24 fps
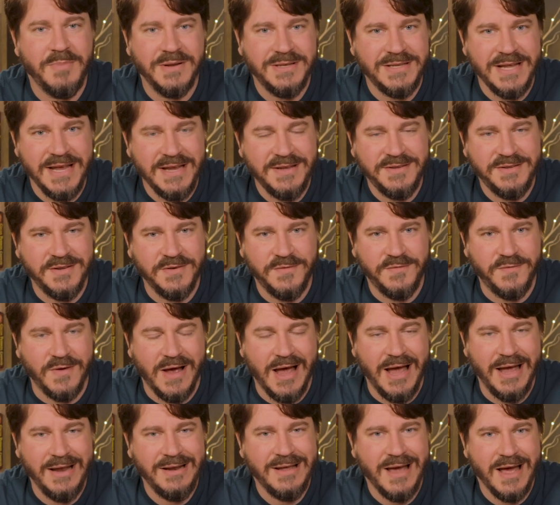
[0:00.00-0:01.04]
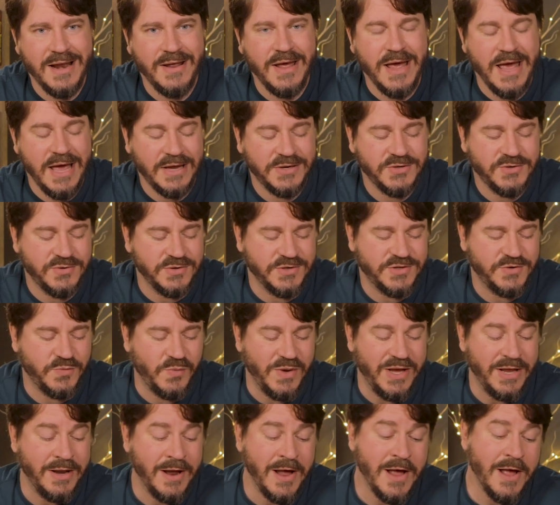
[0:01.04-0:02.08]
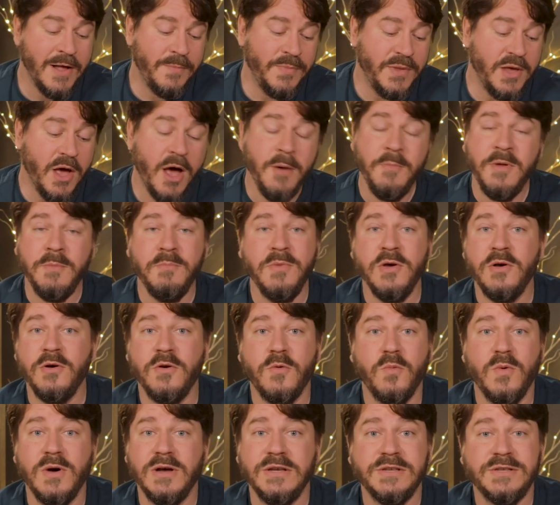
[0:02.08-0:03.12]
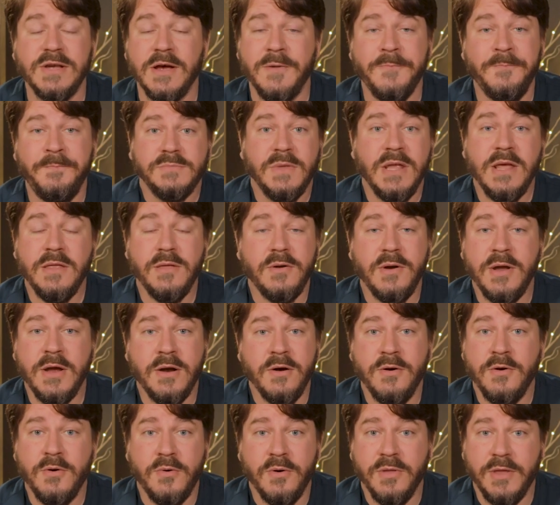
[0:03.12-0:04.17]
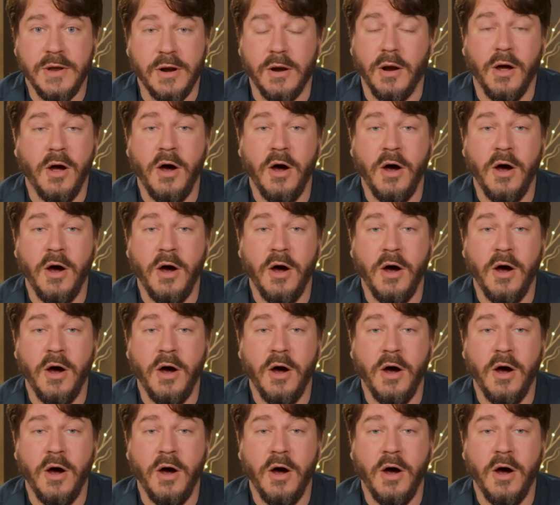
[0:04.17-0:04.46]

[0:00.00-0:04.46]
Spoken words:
but tasted fine, kind of extra sweet. The almond milk was neither here nor there,